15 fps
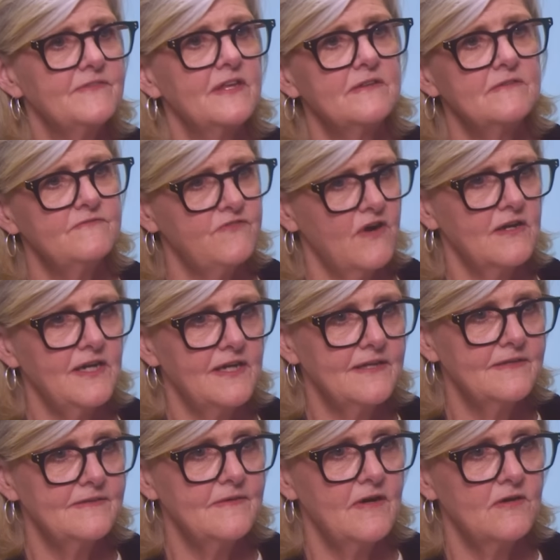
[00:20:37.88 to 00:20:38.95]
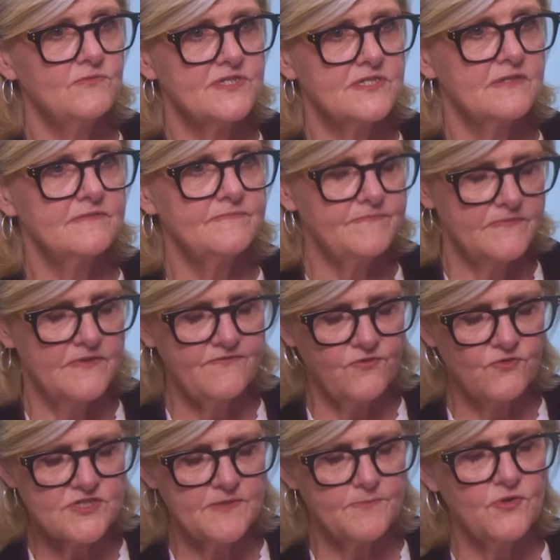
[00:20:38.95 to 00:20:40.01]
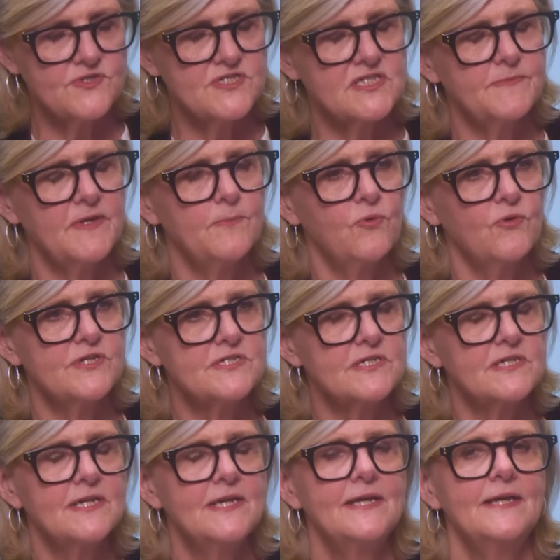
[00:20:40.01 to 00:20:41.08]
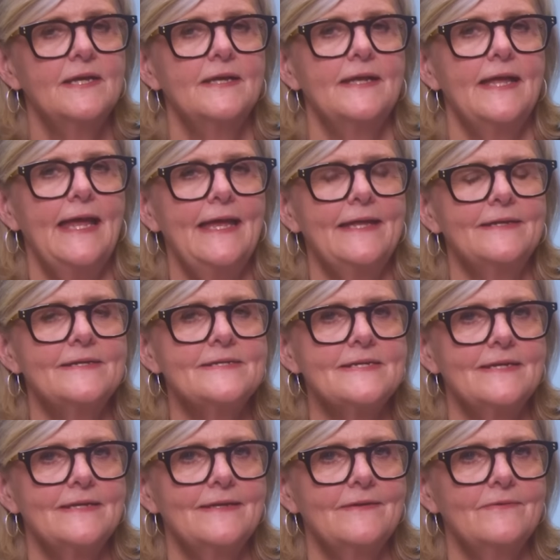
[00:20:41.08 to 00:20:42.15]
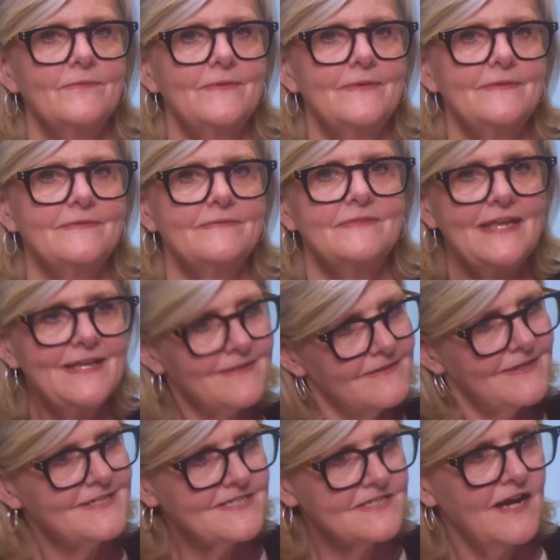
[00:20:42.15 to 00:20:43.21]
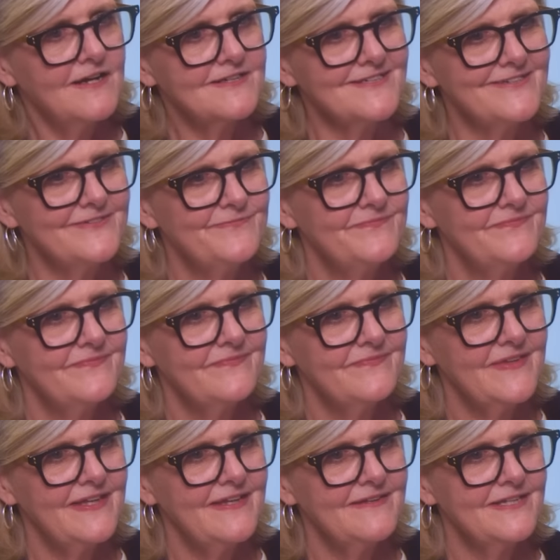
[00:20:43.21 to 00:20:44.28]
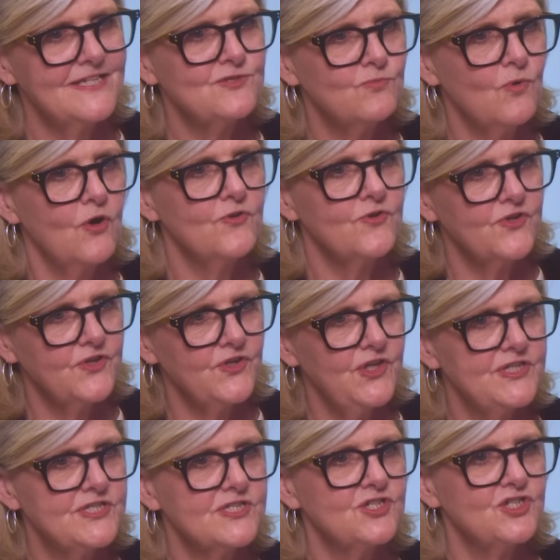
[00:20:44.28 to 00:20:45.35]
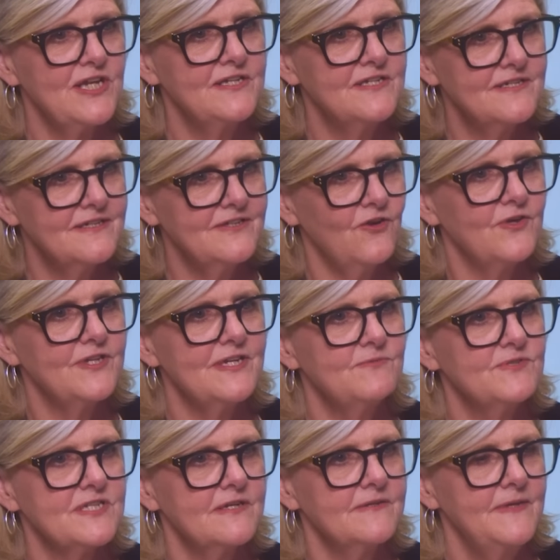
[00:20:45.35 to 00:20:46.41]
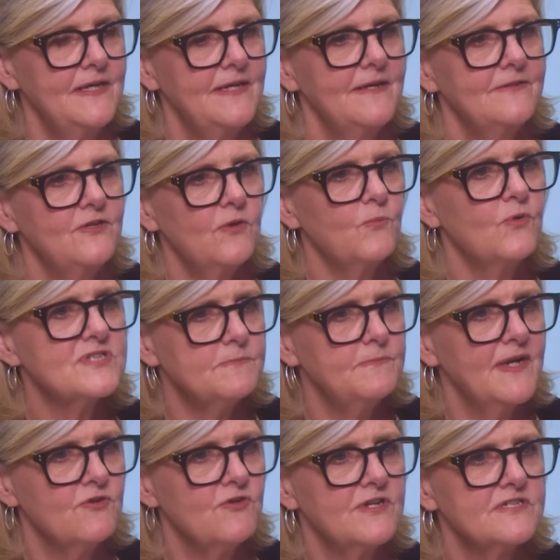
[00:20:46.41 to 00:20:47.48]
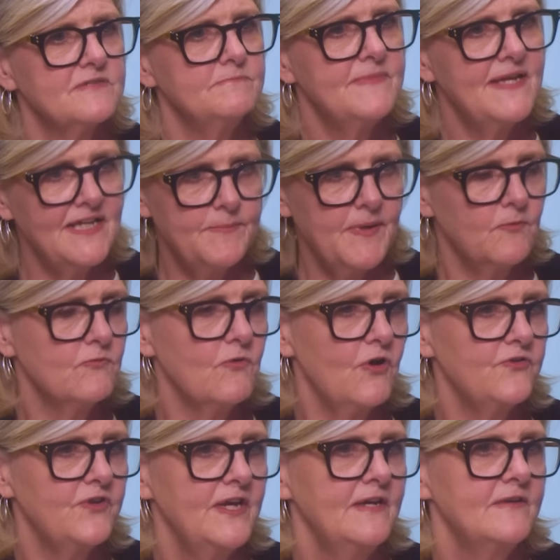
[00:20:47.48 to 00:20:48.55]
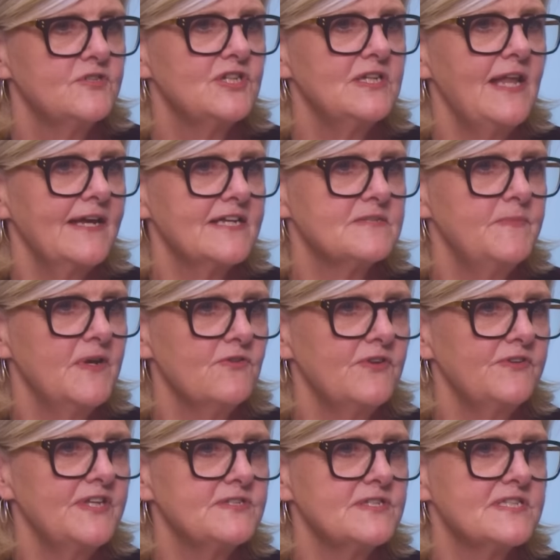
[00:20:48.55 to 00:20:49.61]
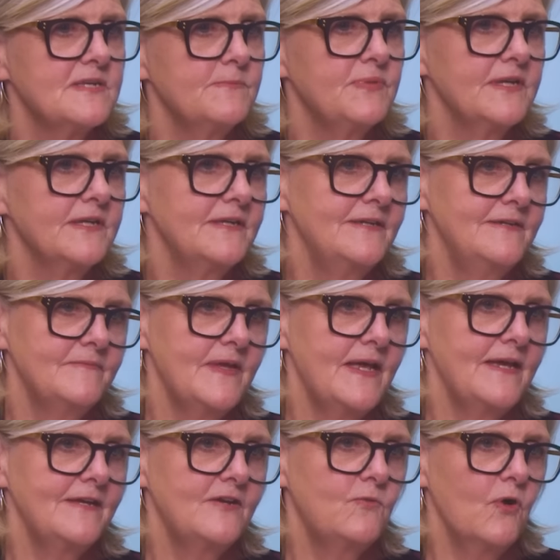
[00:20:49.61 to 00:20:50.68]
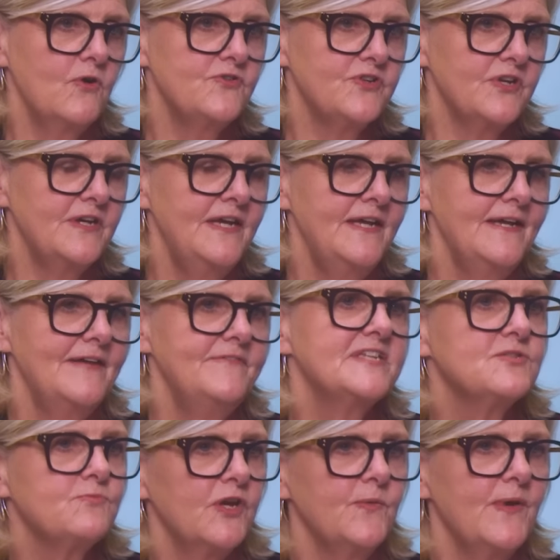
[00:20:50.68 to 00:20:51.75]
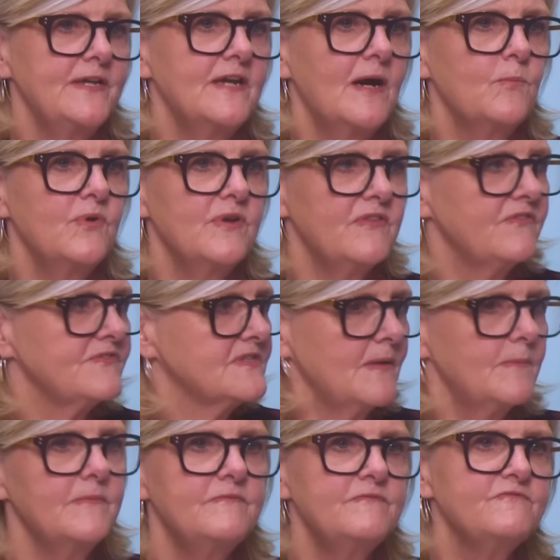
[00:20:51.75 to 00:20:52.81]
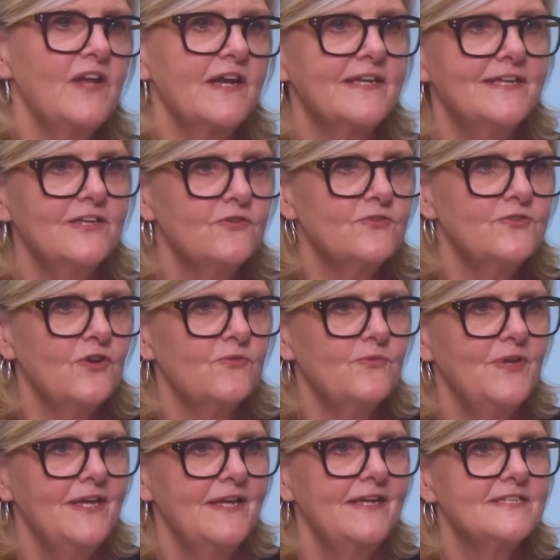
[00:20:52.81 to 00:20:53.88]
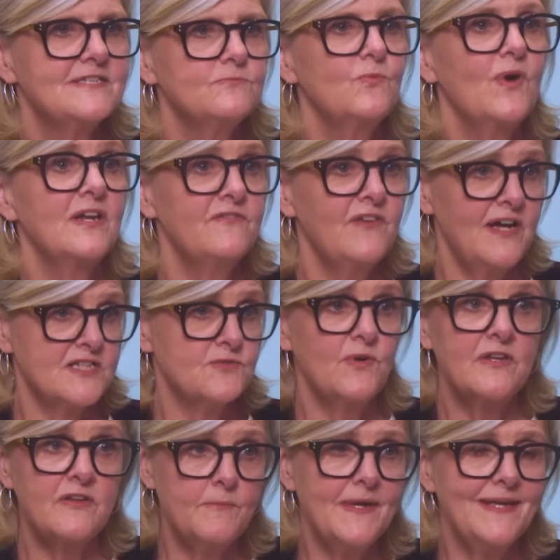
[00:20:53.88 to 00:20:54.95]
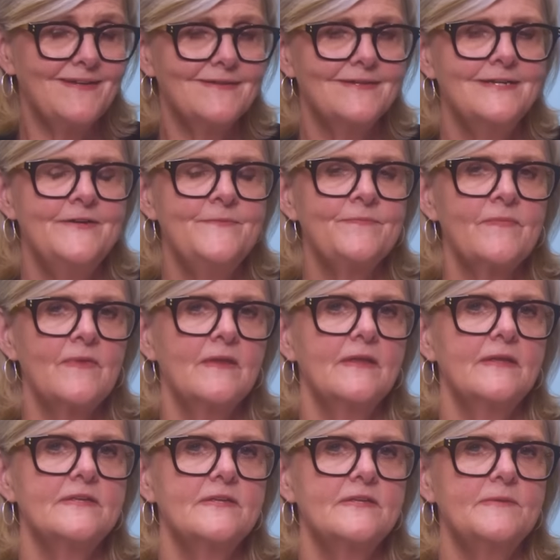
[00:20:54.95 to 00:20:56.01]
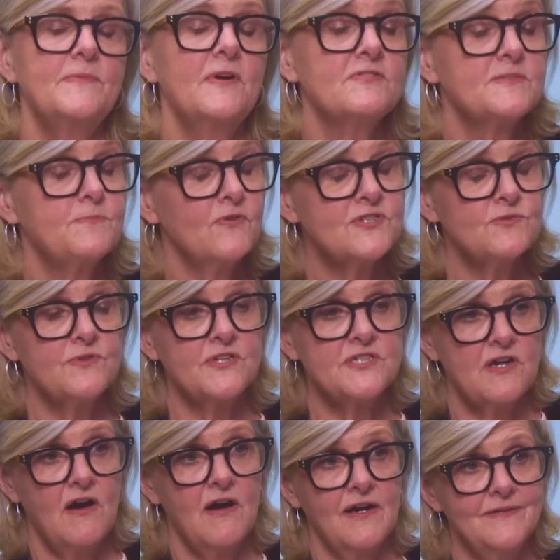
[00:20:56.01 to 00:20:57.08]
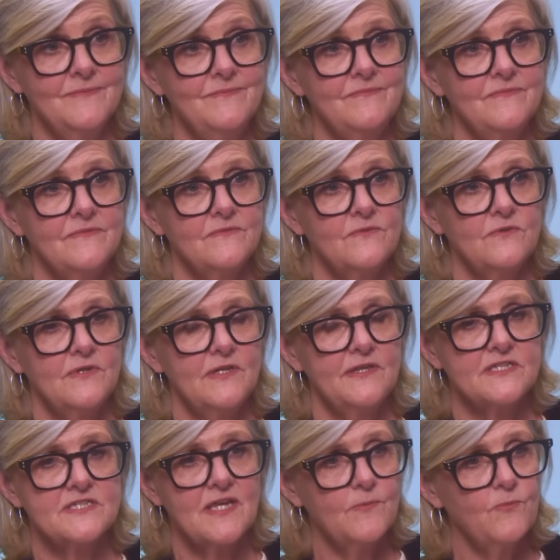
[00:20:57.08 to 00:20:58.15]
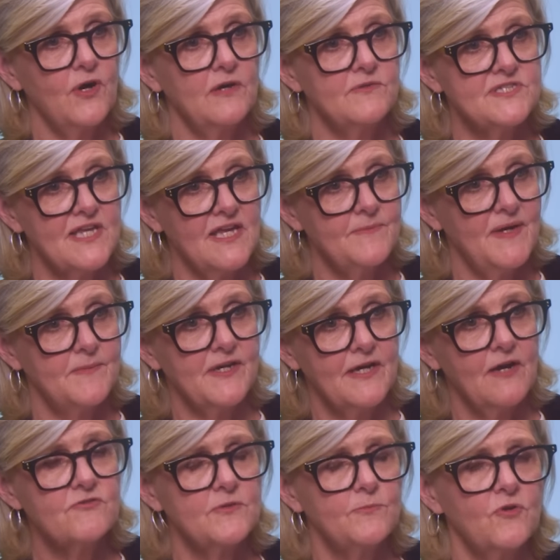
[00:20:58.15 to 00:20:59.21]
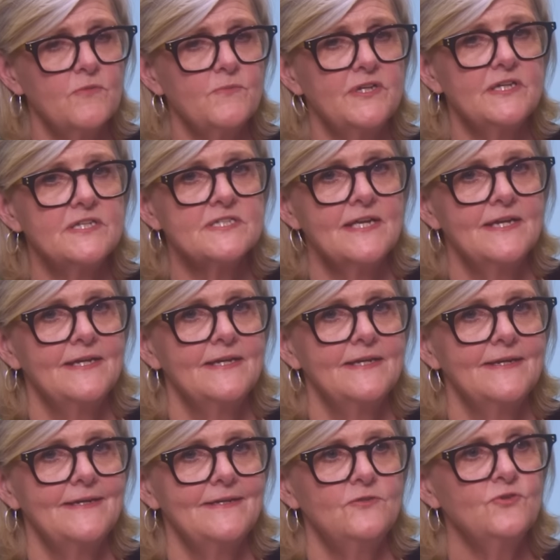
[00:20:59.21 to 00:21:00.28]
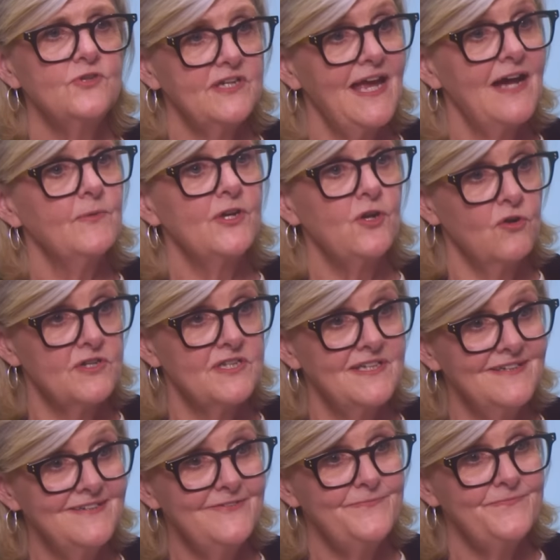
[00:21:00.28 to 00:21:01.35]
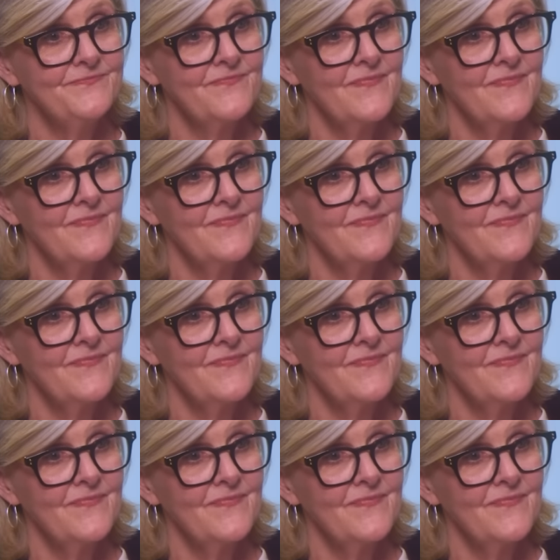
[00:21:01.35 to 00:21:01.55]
and then finally I was the fortunate person to be appointed. And then it started. It's woke, it's gender, it wasn't merit. Many people wrote, she lacks merit, this is simply a quota, and this is what you end up with, some flunky who, isn't one of us, one of the men. My response to it at the time, in the same way I would say about my current appointment, is look at how we got here.